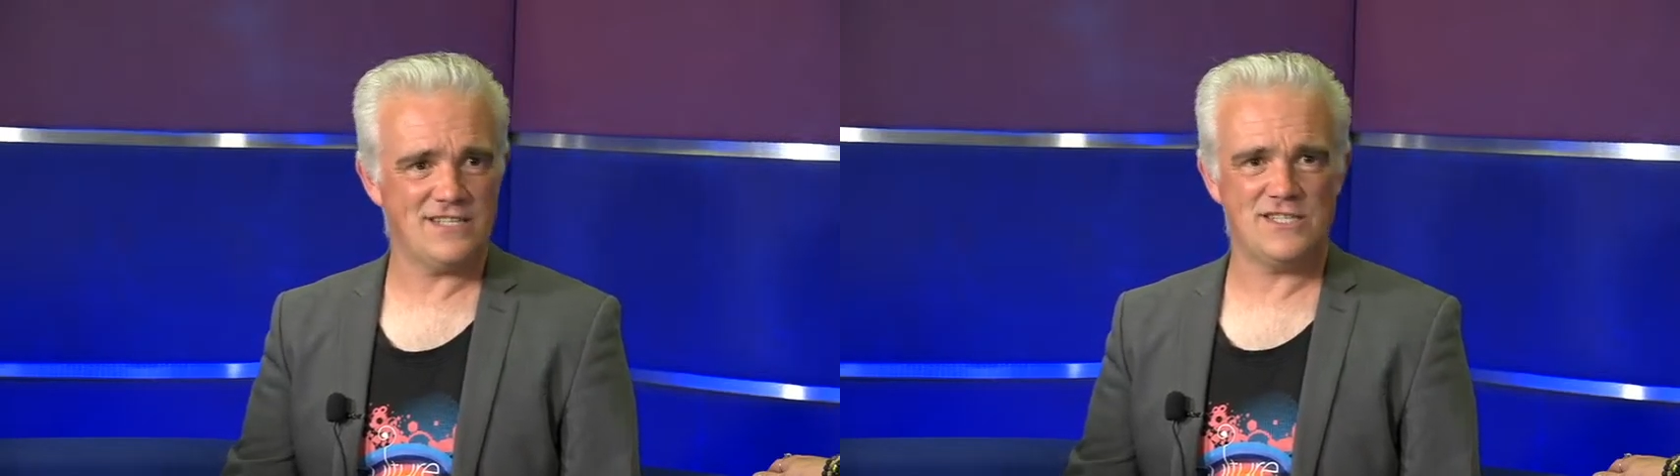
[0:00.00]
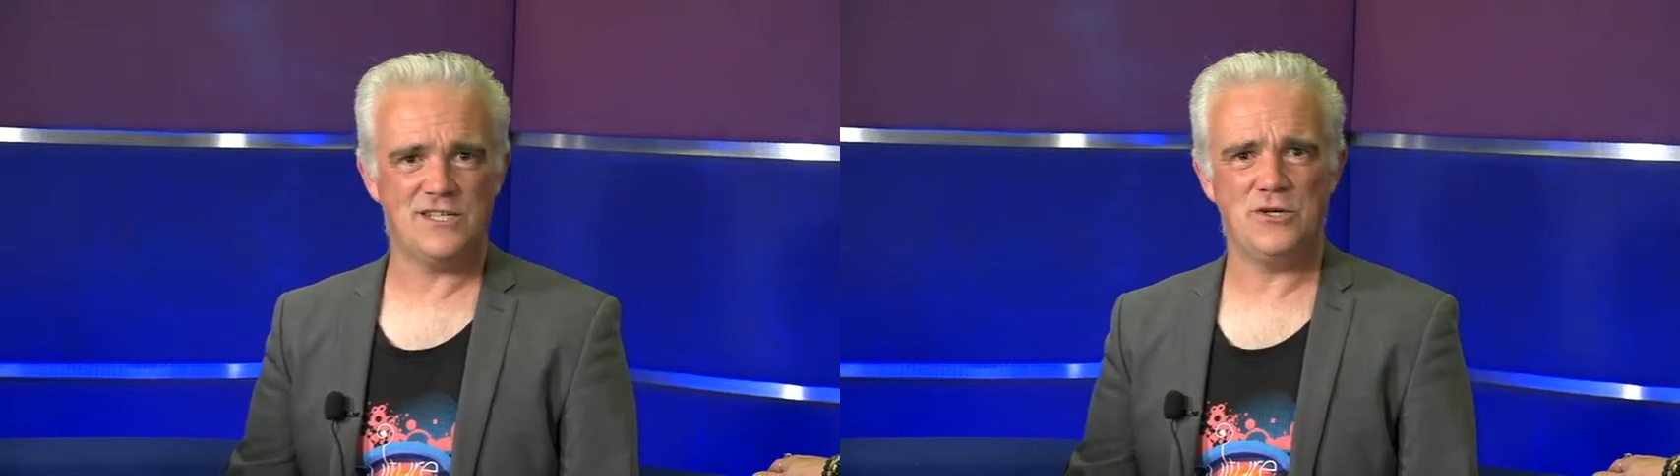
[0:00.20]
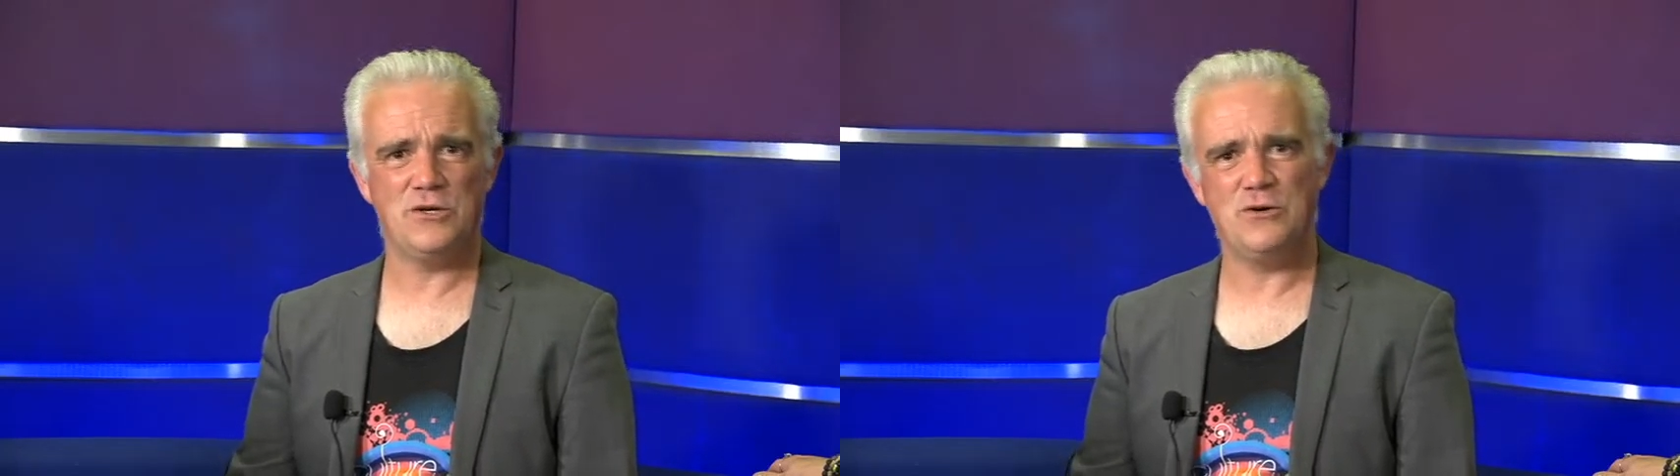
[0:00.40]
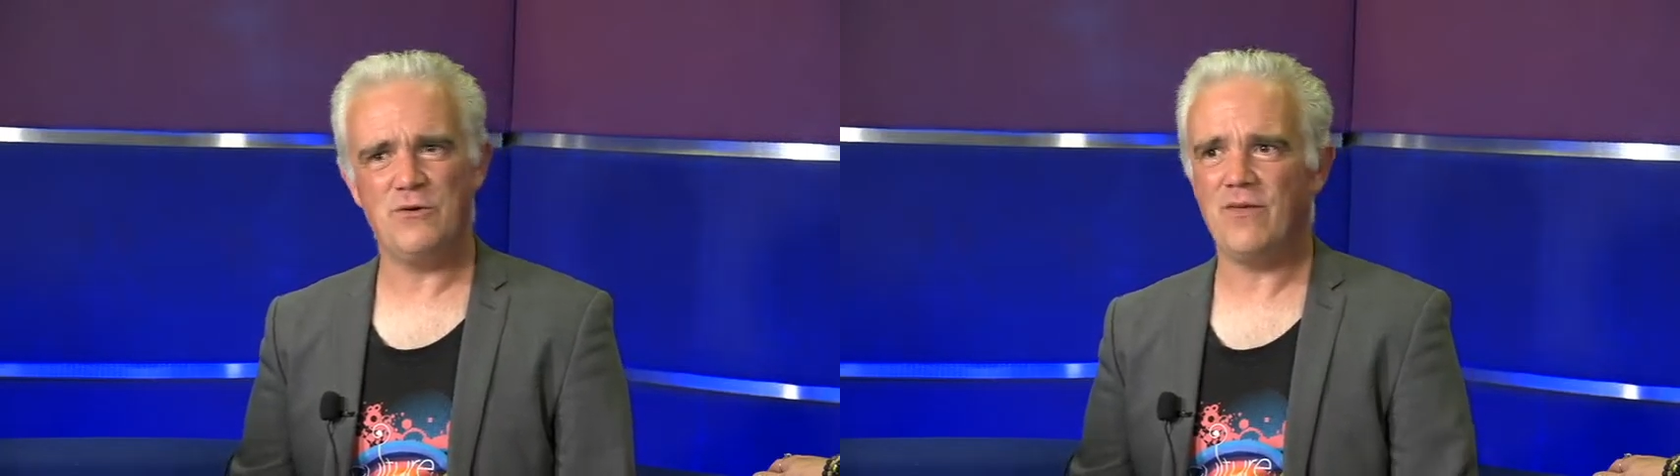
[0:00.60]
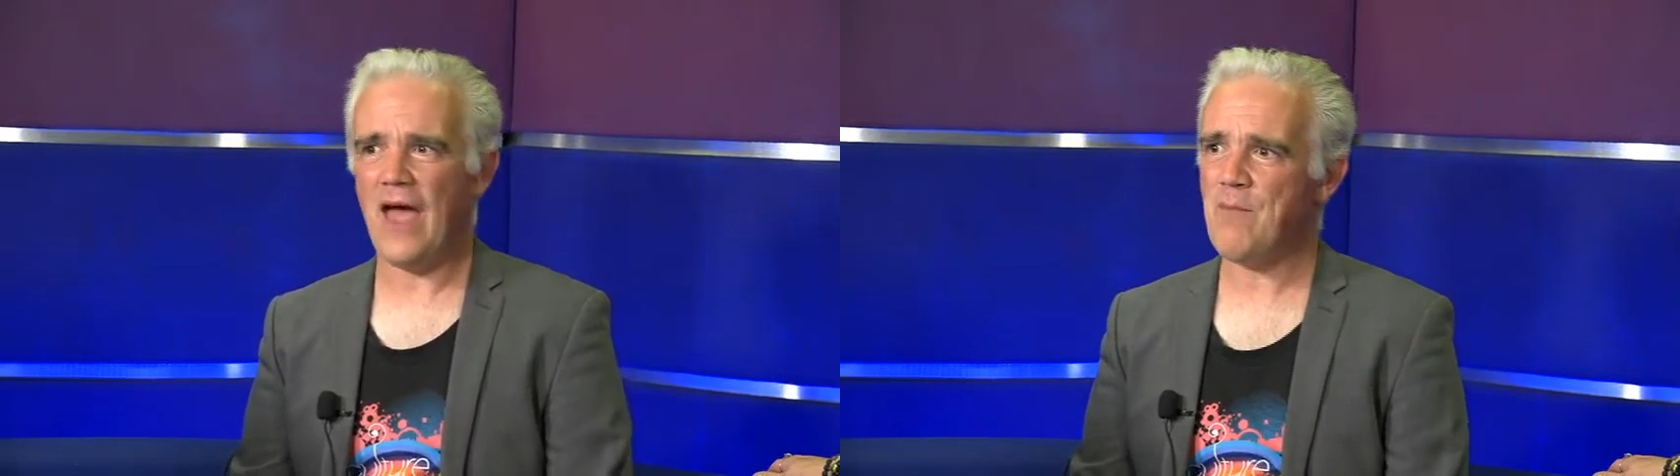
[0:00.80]

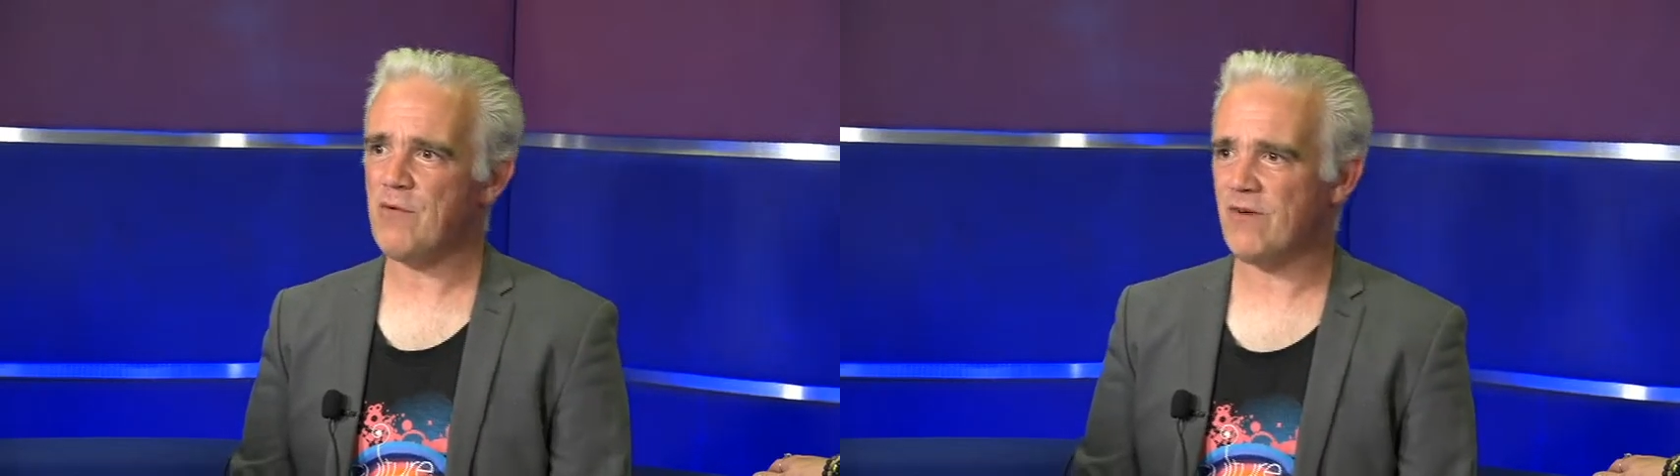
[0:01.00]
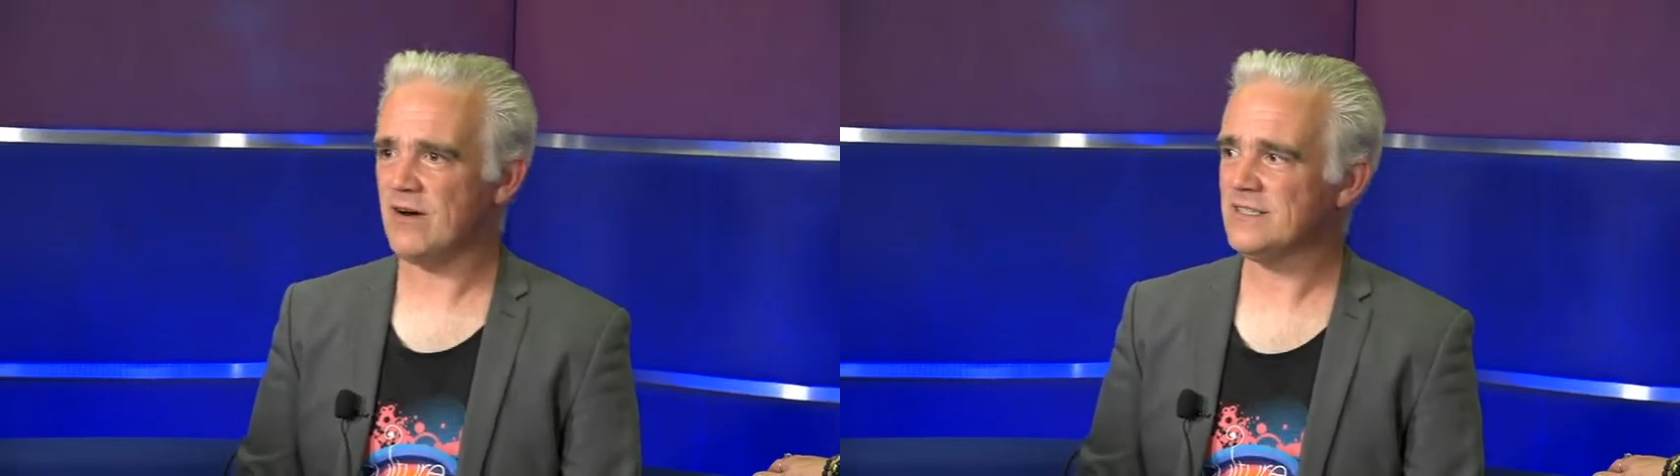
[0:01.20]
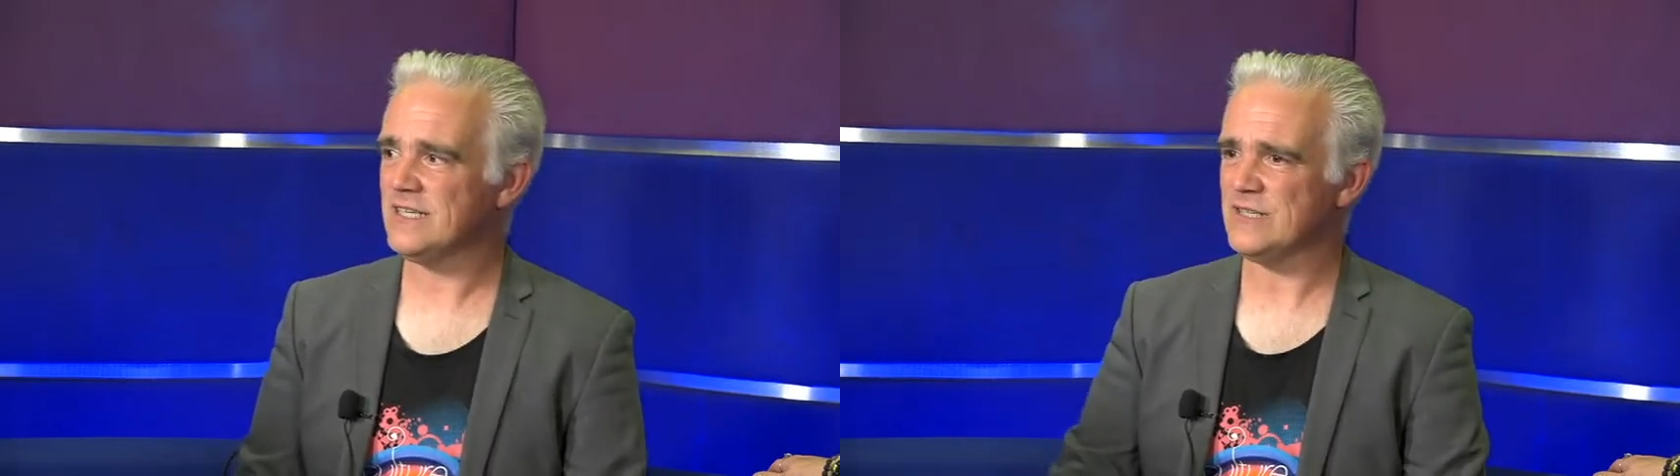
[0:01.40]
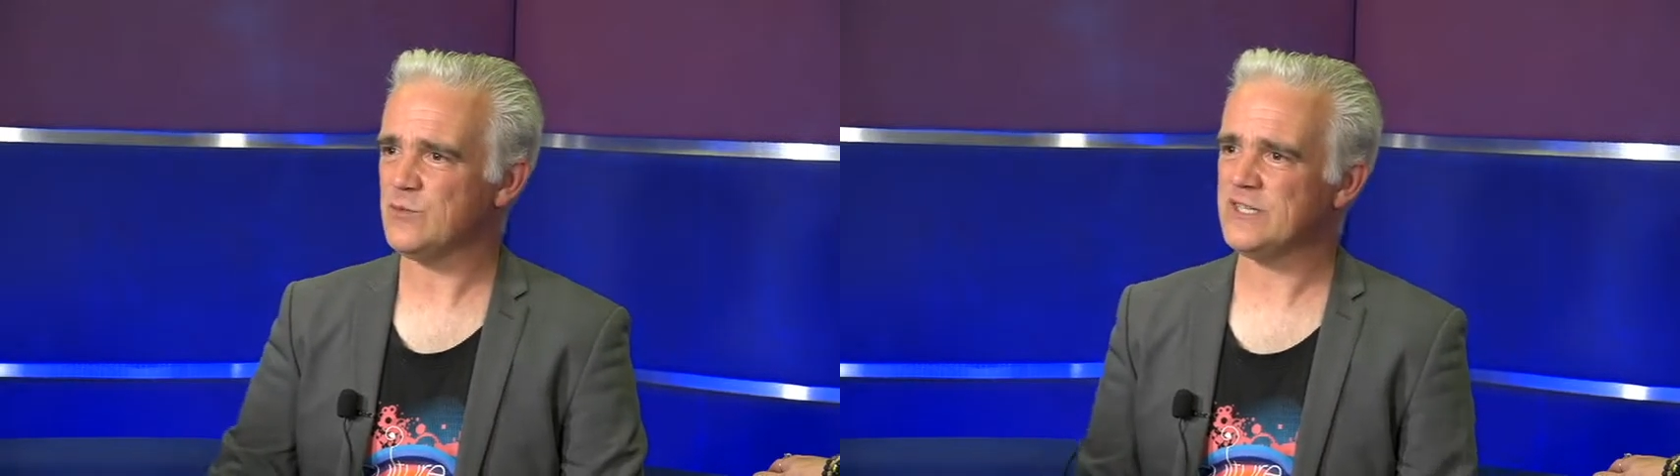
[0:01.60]
to Emiratis,